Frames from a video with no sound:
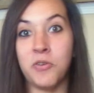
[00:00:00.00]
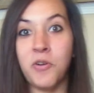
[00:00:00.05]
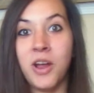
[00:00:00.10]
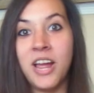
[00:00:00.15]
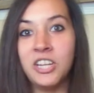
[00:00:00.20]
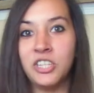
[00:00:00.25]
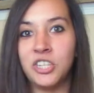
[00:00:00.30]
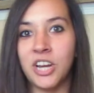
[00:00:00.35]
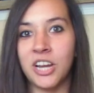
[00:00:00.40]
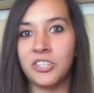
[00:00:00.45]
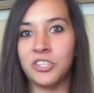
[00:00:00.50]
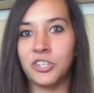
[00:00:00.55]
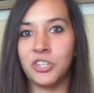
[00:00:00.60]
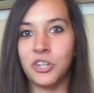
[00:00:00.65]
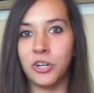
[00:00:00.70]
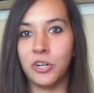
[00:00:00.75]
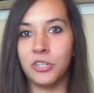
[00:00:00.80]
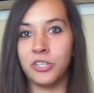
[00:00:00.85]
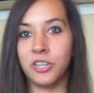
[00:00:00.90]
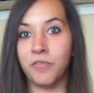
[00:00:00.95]
grand
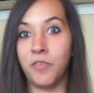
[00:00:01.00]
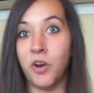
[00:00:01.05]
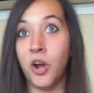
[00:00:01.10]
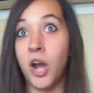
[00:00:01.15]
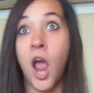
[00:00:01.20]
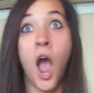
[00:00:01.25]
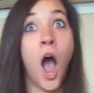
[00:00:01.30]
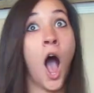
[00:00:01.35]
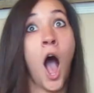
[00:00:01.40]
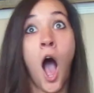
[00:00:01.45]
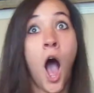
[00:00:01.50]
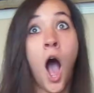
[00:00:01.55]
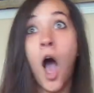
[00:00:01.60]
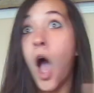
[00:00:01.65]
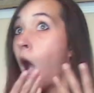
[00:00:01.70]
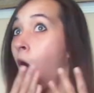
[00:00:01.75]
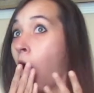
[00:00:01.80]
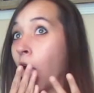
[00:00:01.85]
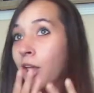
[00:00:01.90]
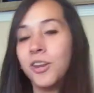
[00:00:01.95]
gestures and very,
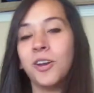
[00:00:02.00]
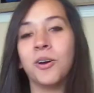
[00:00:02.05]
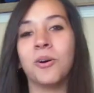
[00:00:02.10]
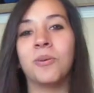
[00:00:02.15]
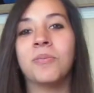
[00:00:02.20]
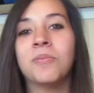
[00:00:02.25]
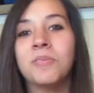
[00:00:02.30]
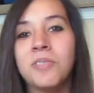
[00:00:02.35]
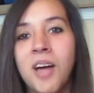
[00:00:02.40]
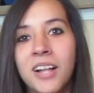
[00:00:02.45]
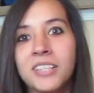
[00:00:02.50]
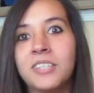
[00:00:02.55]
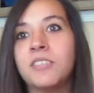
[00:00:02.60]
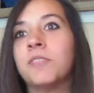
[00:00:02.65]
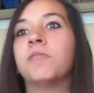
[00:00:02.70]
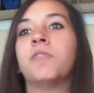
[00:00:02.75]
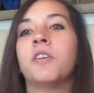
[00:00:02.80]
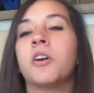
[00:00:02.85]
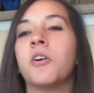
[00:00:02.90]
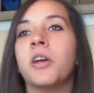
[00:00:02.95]
you know, lots
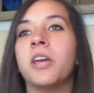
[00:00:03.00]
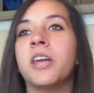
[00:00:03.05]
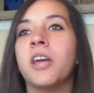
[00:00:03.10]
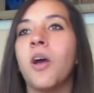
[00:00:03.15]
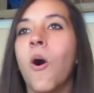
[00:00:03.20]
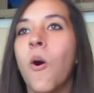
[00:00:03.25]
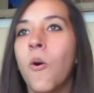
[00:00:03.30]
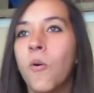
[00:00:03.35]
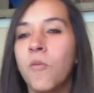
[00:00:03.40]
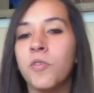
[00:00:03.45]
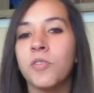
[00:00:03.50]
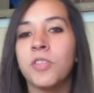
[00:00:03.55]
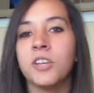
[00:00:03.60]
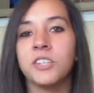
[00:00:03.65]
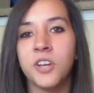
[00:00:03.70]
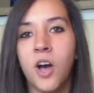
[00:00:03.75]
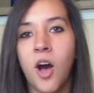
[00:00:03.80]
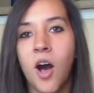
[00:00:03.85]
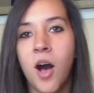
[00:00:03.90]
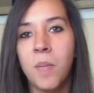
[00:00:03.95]
of very
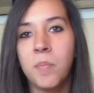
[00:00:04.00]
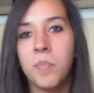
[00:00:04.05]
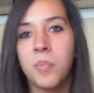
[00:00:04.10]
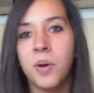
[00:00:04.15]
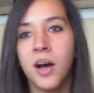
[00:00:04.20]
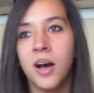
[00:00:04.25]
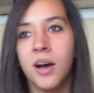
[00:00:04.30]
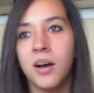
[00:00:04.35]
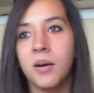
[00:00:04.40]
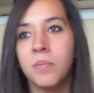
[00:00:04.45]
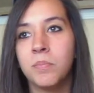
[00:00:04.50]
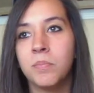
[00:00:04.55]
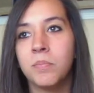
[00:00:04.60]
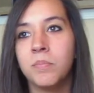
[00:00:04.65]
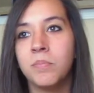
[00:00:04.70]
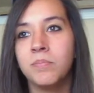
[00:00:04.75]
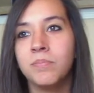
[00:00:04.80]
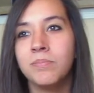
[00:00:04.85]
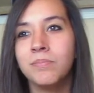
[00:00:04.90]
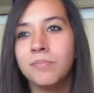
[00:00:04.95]
over-the-top
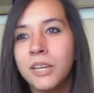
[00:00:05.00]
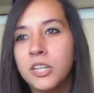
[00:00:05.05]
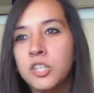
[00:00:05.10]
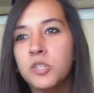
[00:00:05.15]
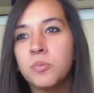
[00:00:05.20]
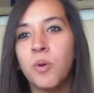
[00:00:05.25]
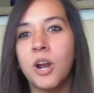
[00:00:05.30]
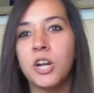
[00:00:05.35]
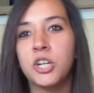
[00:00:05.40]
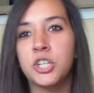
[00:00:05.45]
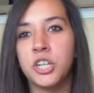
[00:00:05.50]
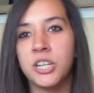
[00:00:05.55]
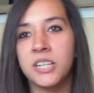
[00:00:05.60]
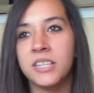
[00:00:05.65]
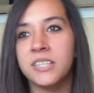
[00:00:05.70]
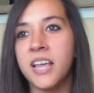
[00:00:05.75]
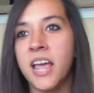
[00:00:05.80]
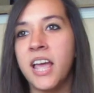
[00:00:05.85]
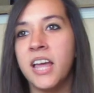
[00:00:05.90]
expressions.